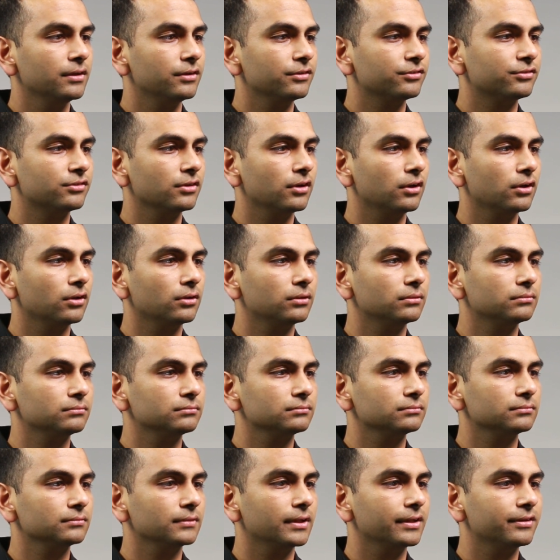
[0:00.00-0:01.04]
So
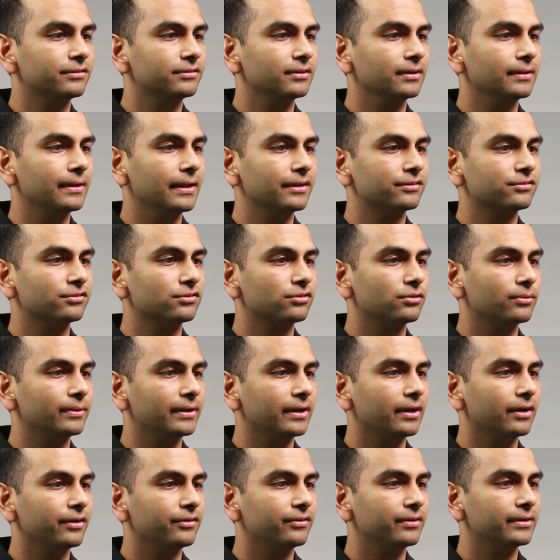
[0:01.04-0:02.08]
let's say that's
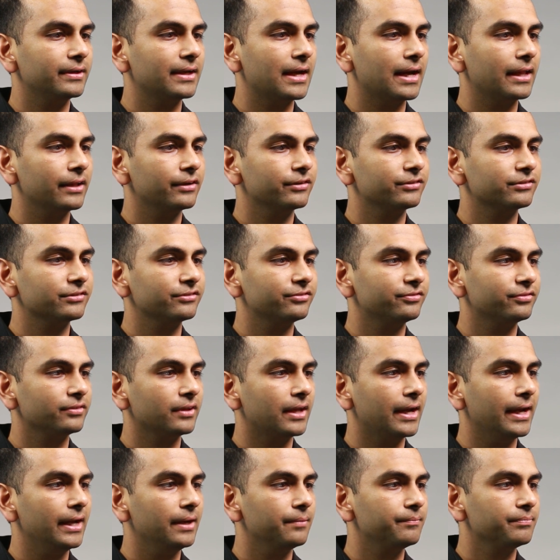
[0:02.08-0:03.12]
three hundred dollars a
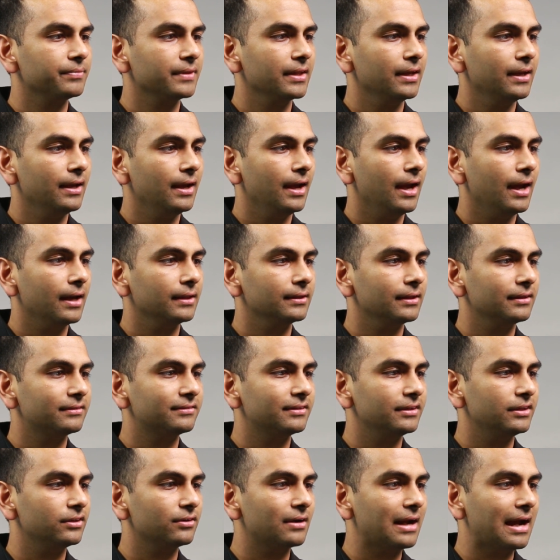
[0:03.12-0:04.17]
flight. And let's
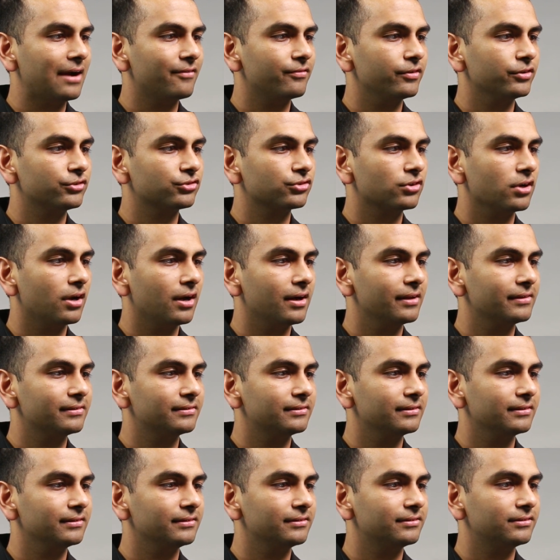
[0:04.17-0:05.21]
say your average
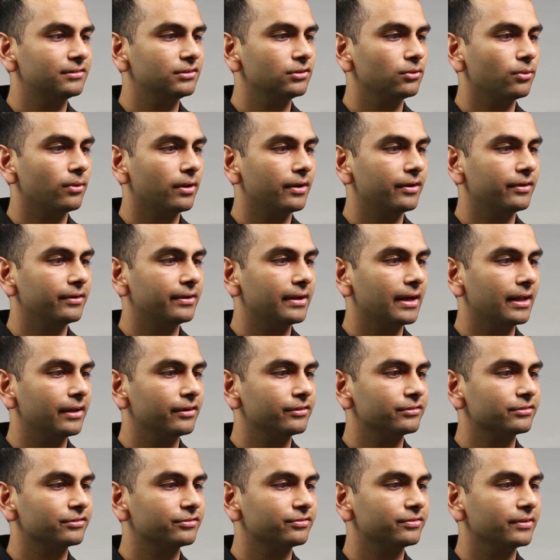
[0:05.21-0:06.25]
cost is two hundred
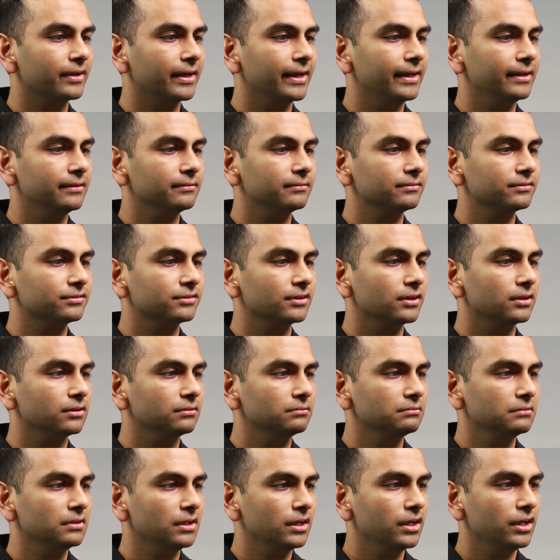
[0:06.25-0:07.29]
dollars a flight.
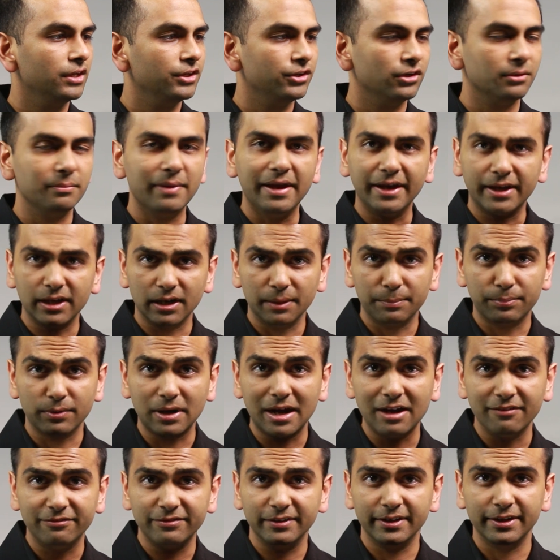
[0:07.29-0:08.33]
So you're making a
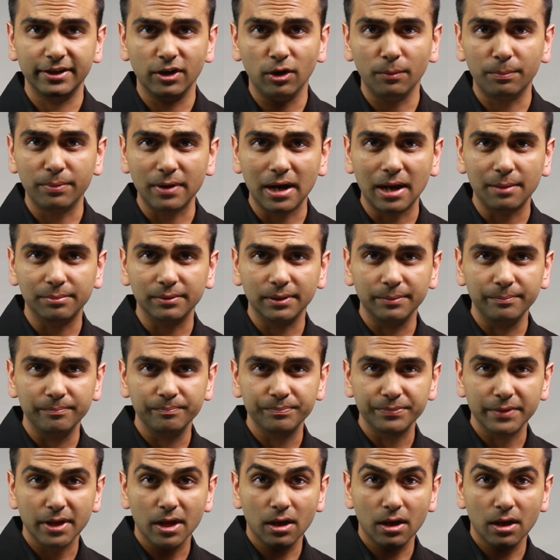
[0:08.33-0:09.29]
profit, no problem.